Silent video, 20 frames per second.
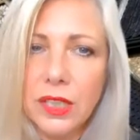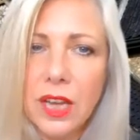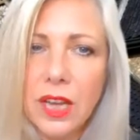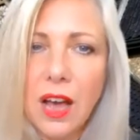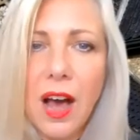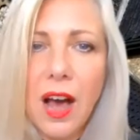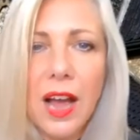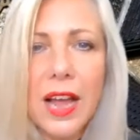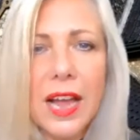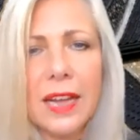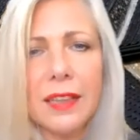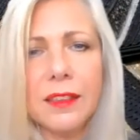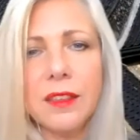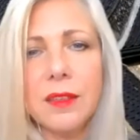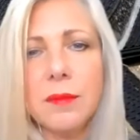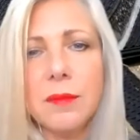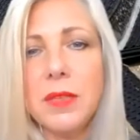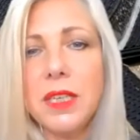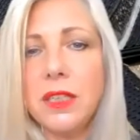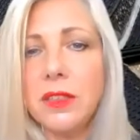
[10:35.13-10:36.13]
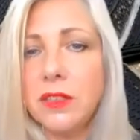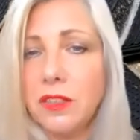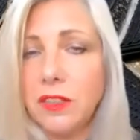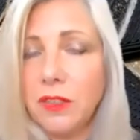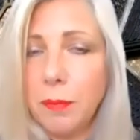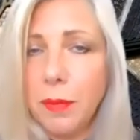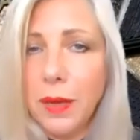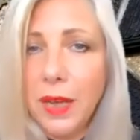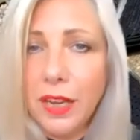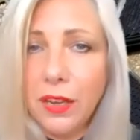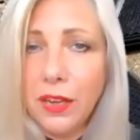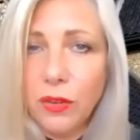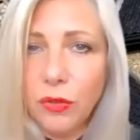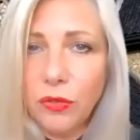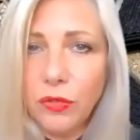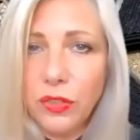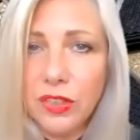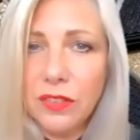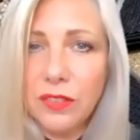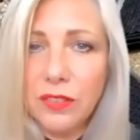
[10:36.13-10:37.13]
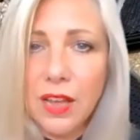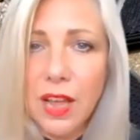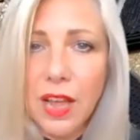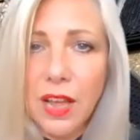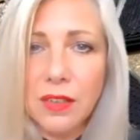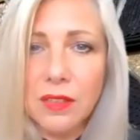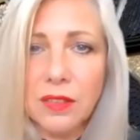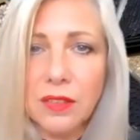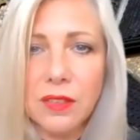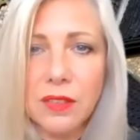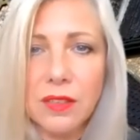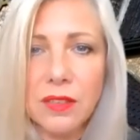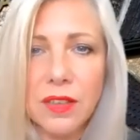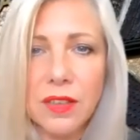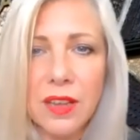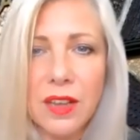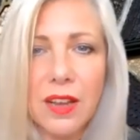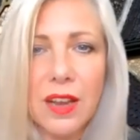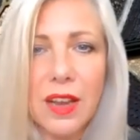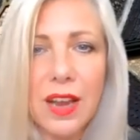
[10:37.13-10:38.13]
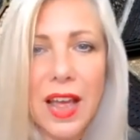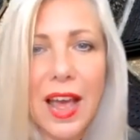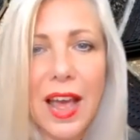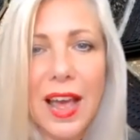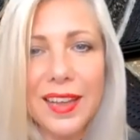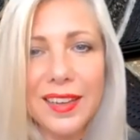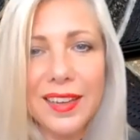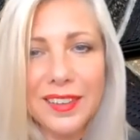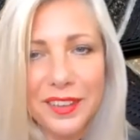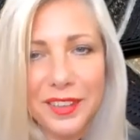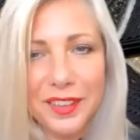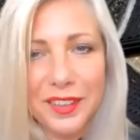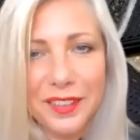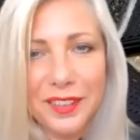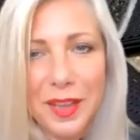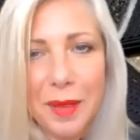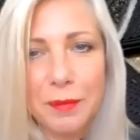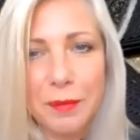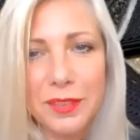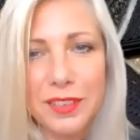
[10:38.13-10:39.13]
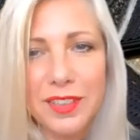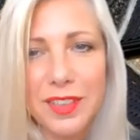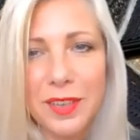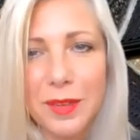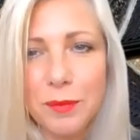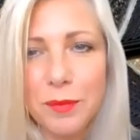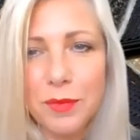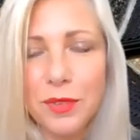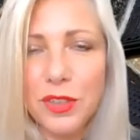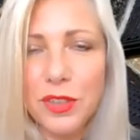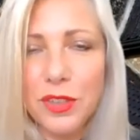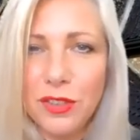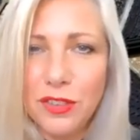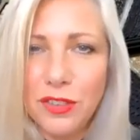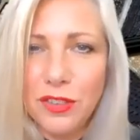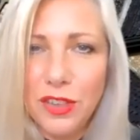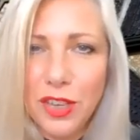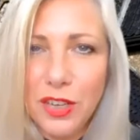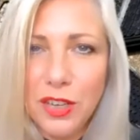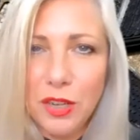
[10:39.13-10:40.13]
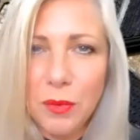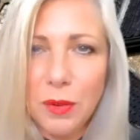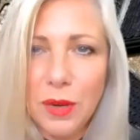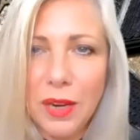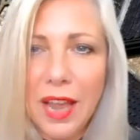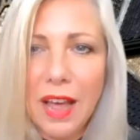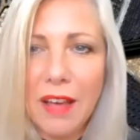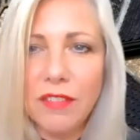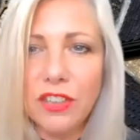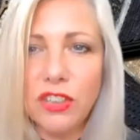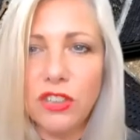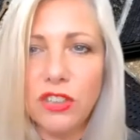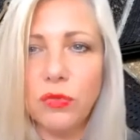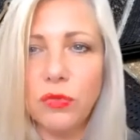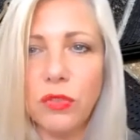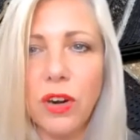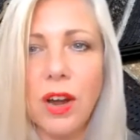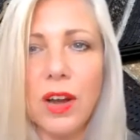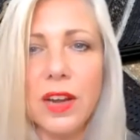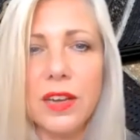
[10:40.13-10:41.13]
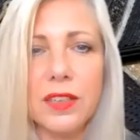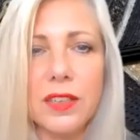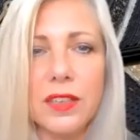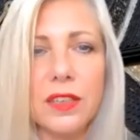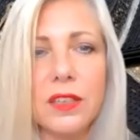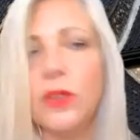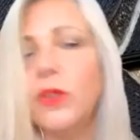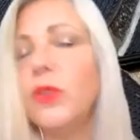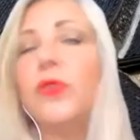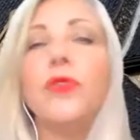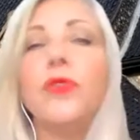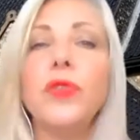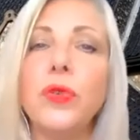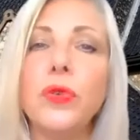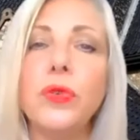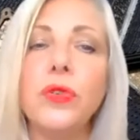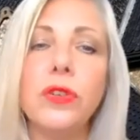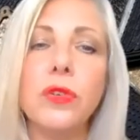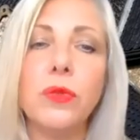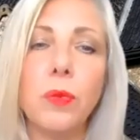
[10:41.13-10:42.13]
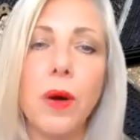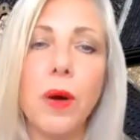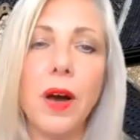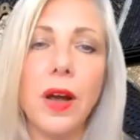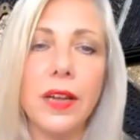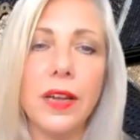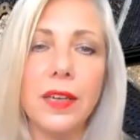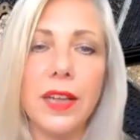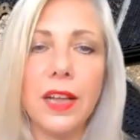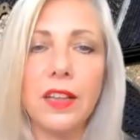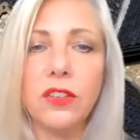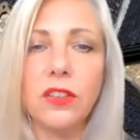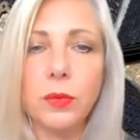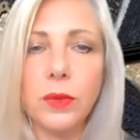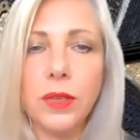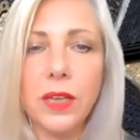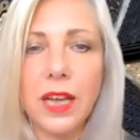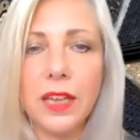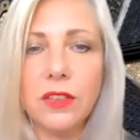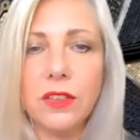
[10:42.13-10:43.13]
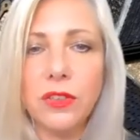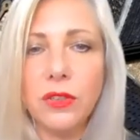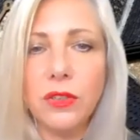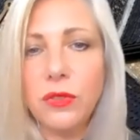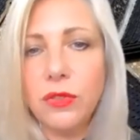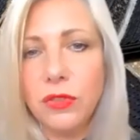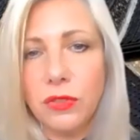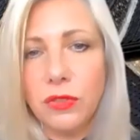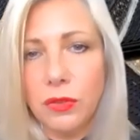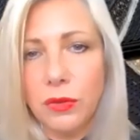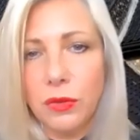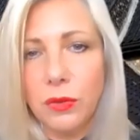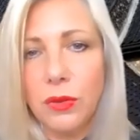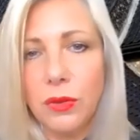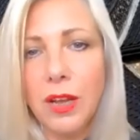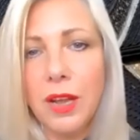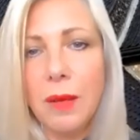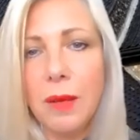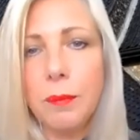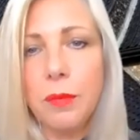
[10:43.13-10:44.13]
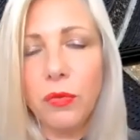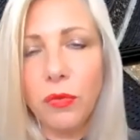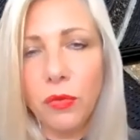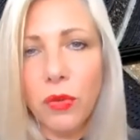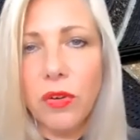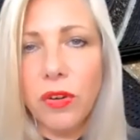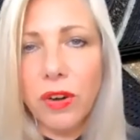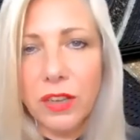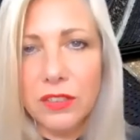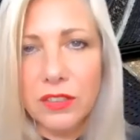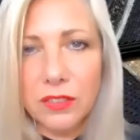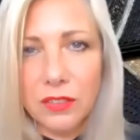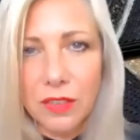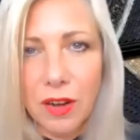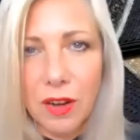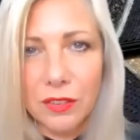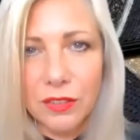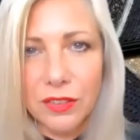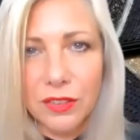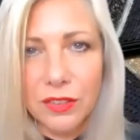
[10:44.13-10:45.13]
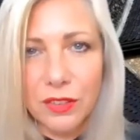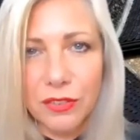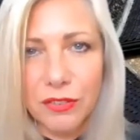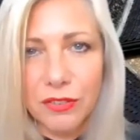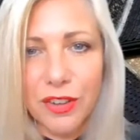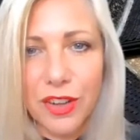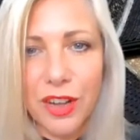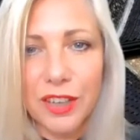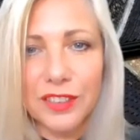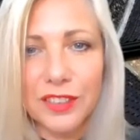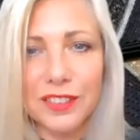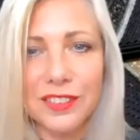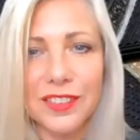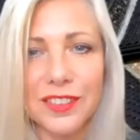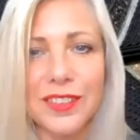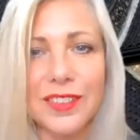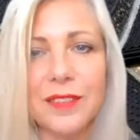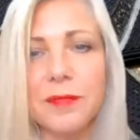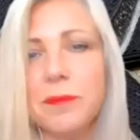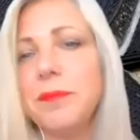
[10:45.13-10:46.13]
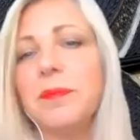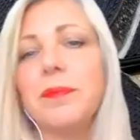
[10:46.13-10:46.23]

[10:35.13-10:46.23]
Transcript: I had the means to pay off his debts, and I tempted him to continue a lavish Friday of food and wine as we had used to before I started the fasting.